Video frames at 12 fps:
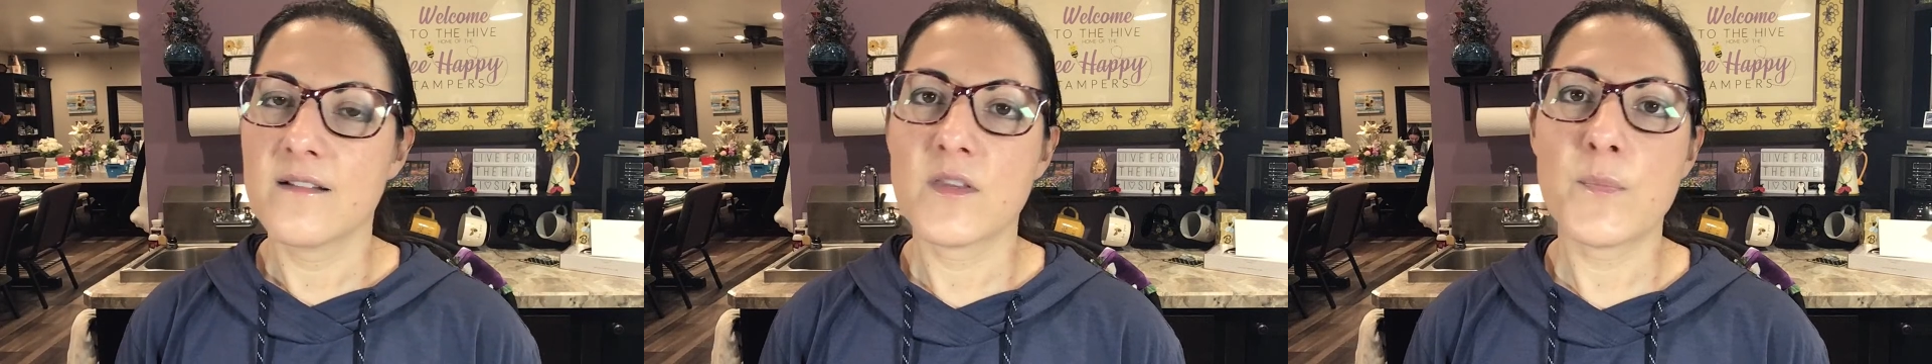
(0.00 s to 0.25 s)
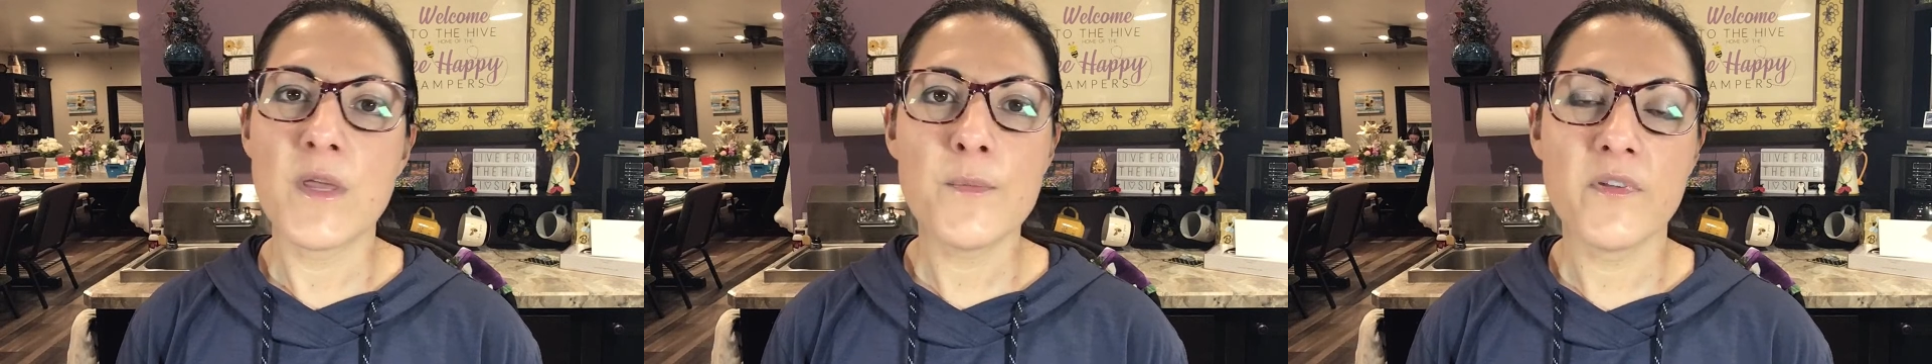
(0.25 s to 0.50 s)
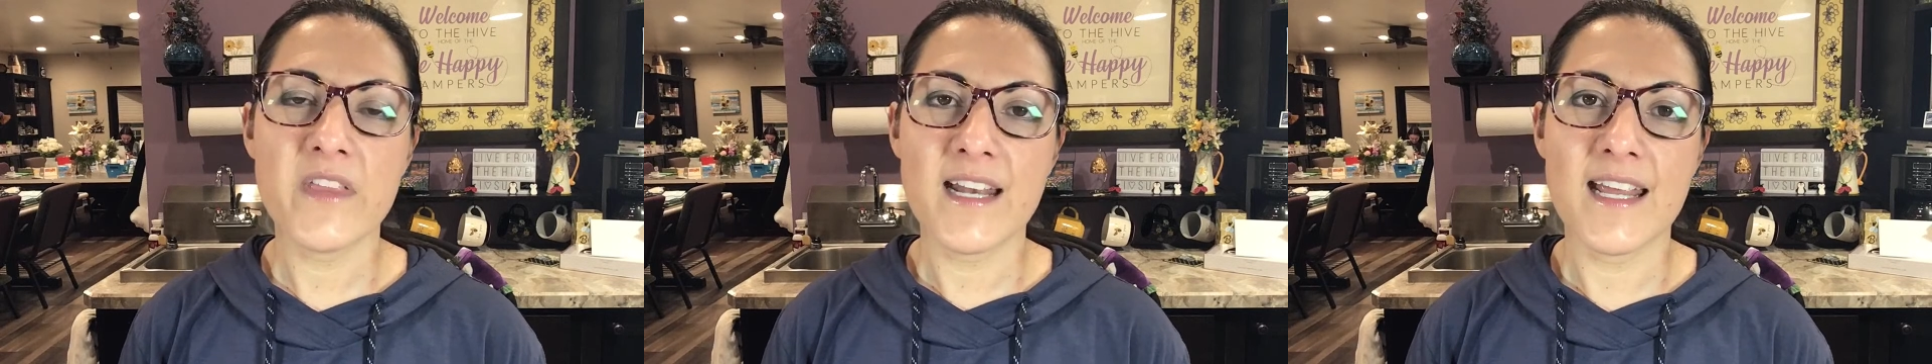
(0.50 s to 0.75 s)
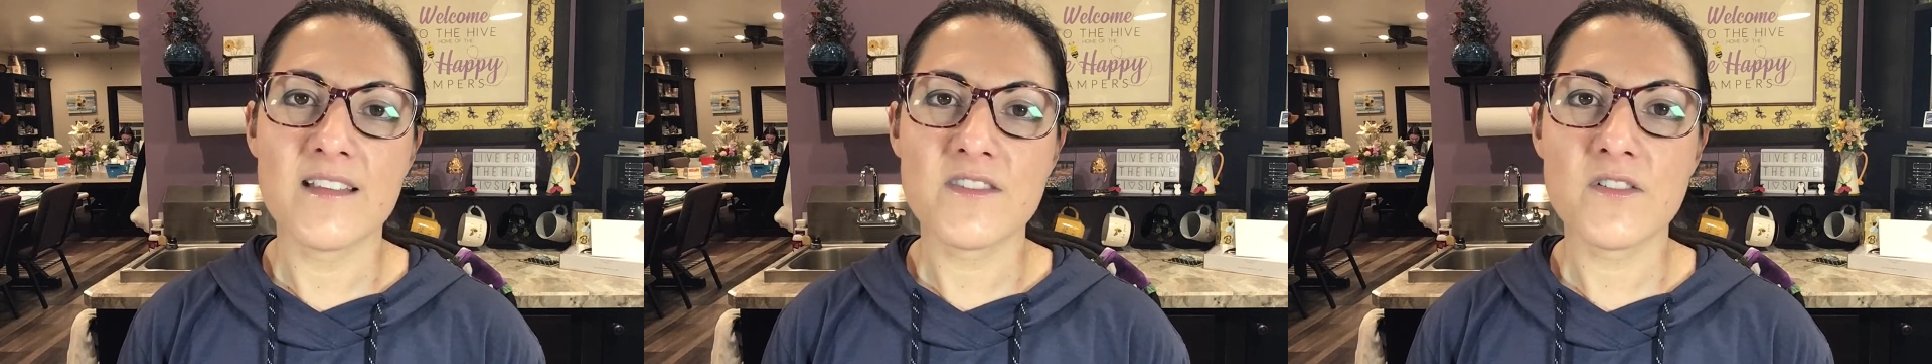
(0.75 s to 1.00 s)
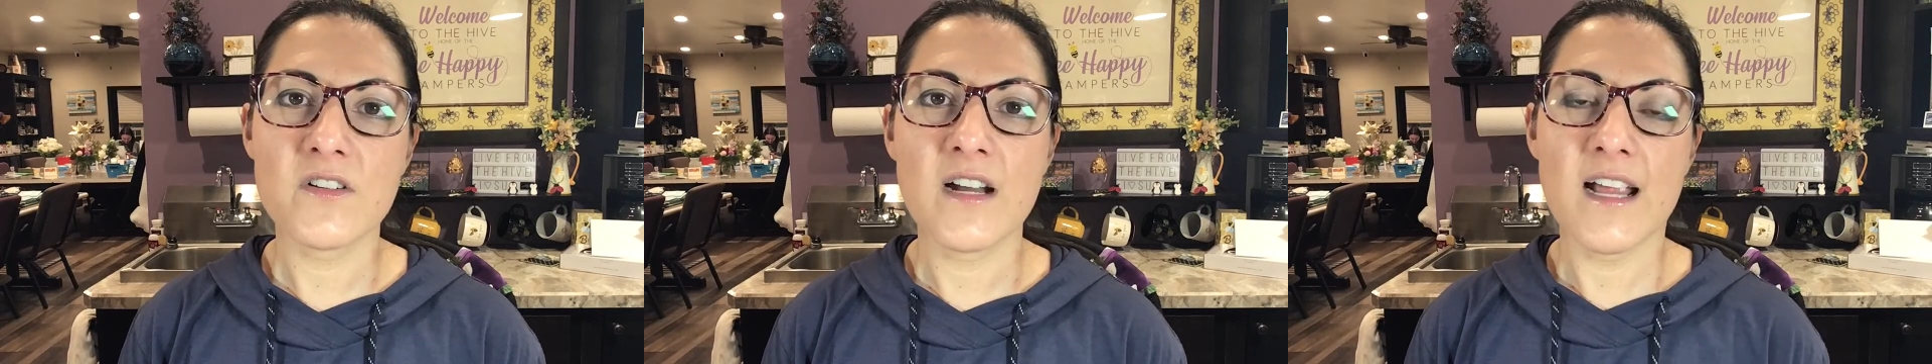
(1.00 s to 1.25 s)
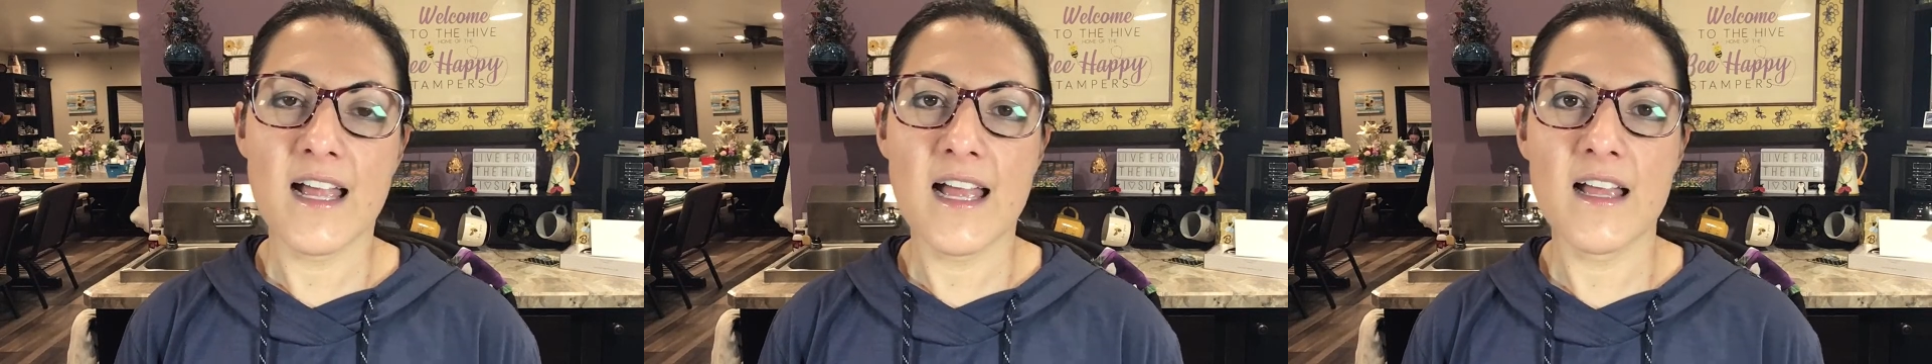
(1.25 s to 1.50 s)
the people that answer
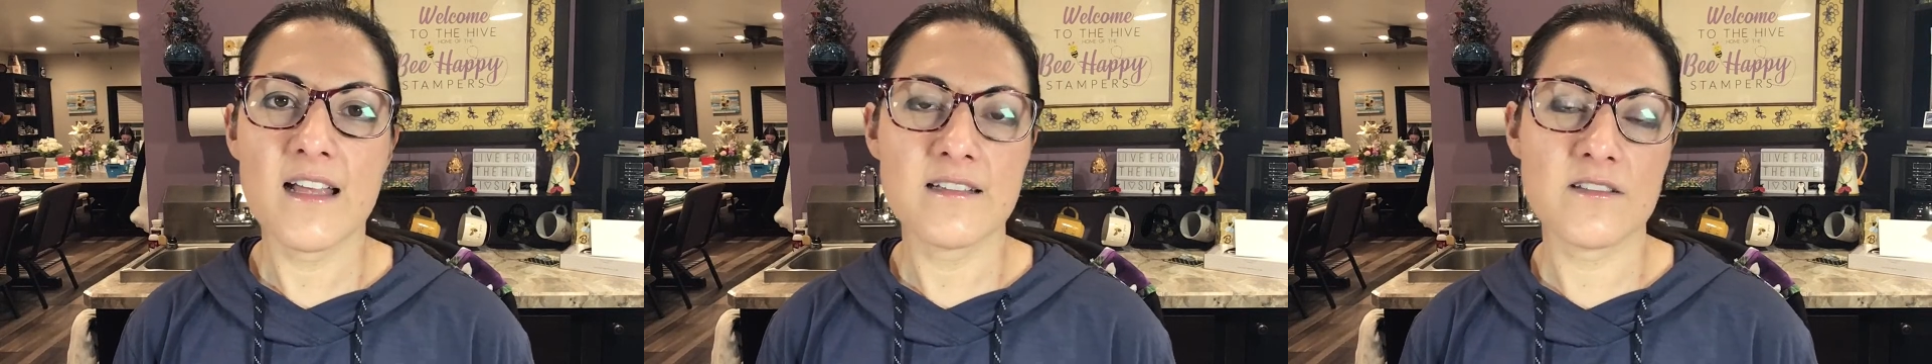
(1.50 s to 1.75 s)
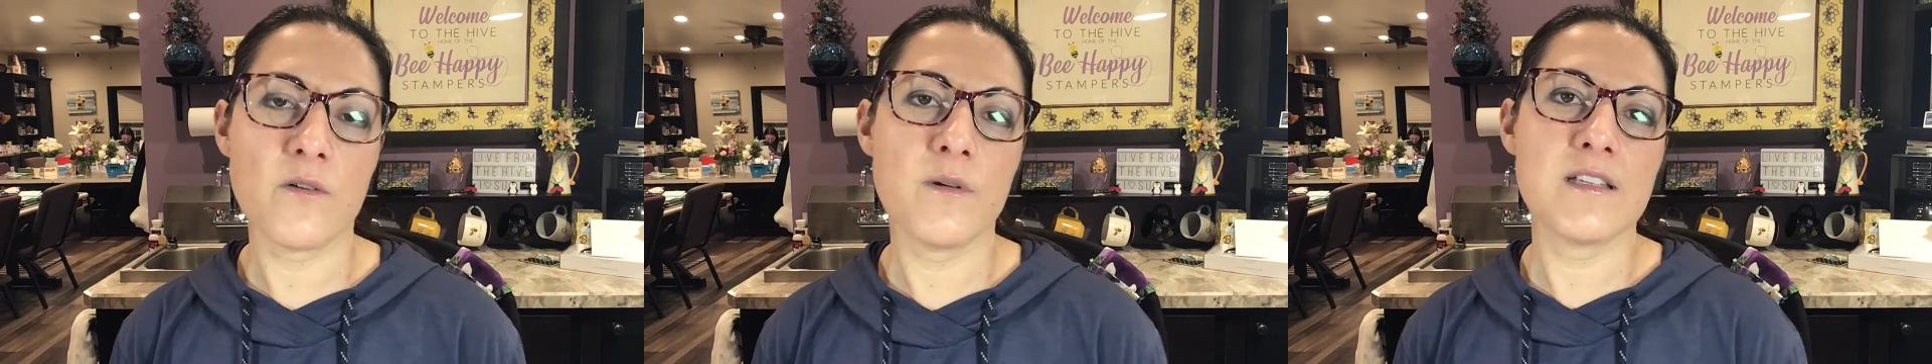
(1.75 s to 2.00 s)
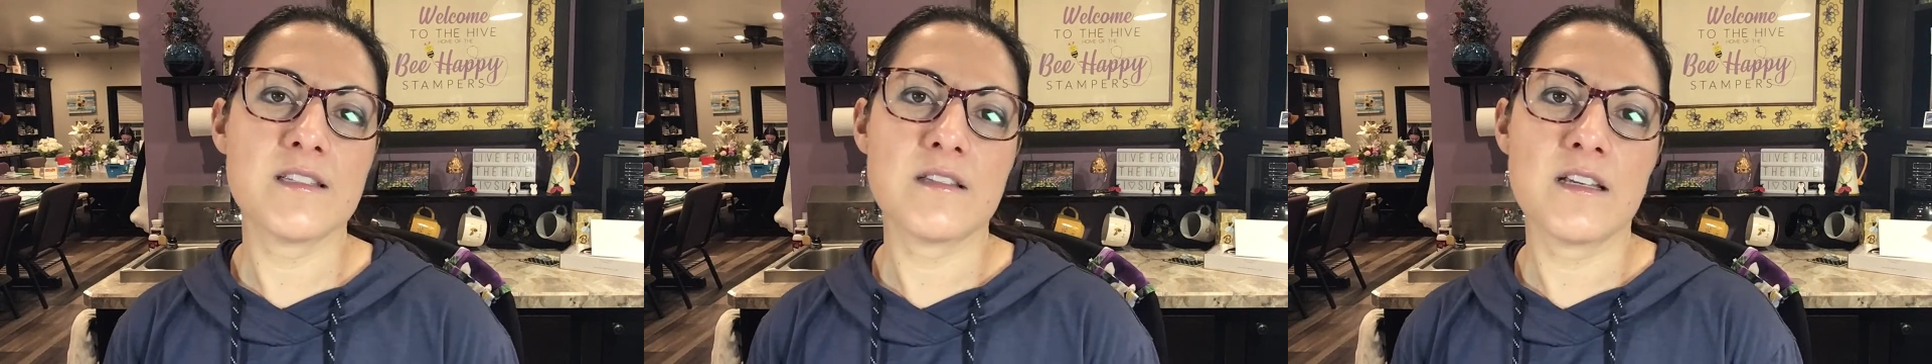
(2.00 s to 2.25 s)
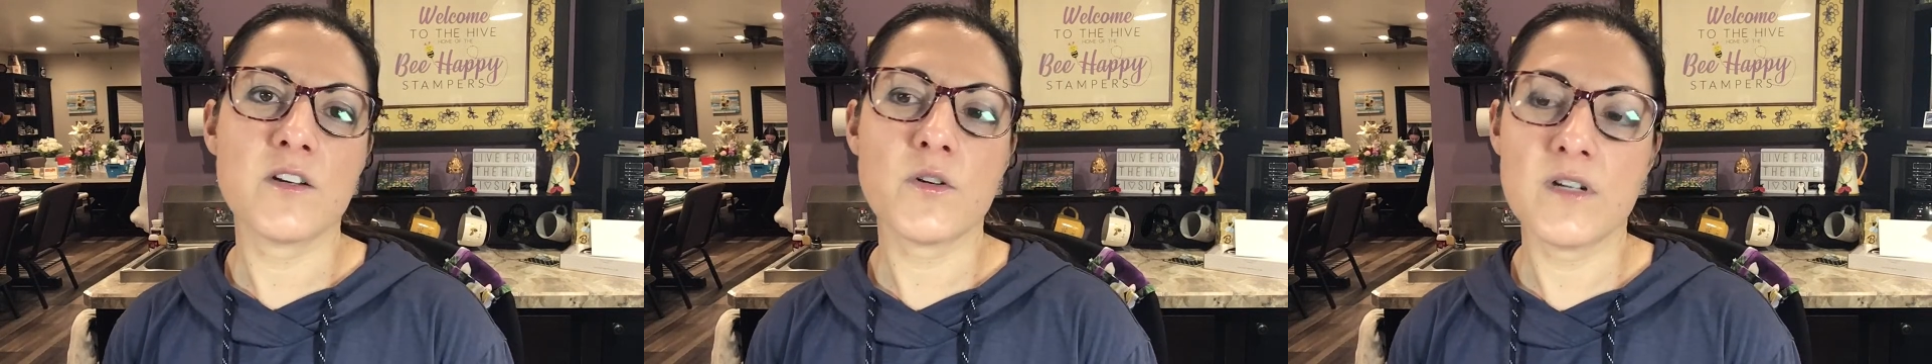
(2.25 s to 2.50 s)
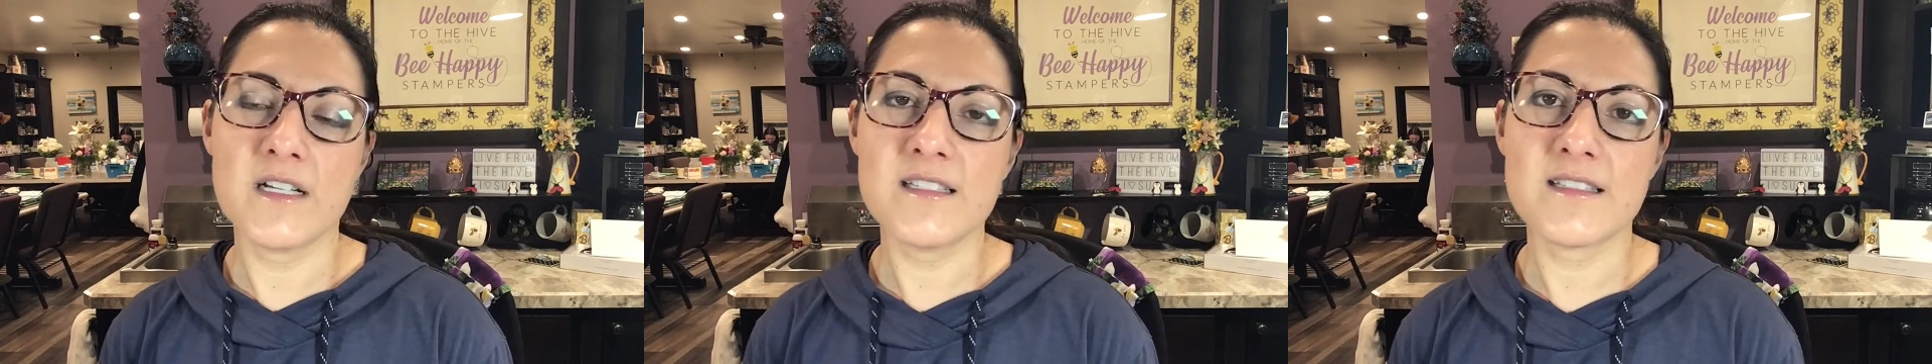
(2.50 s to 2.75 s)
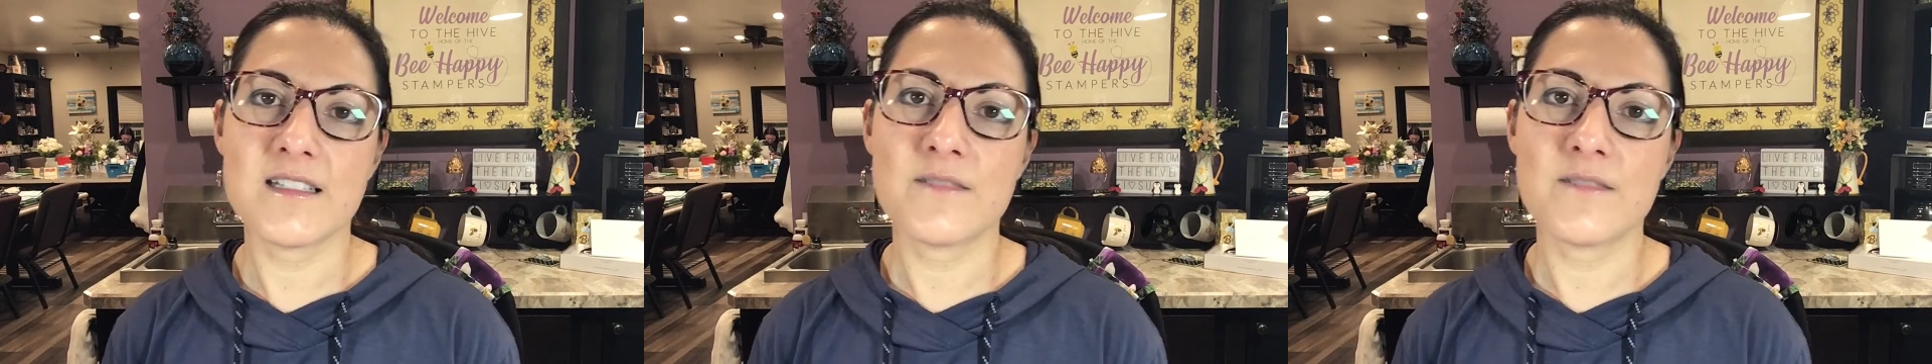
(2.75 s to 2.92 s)
has always increased.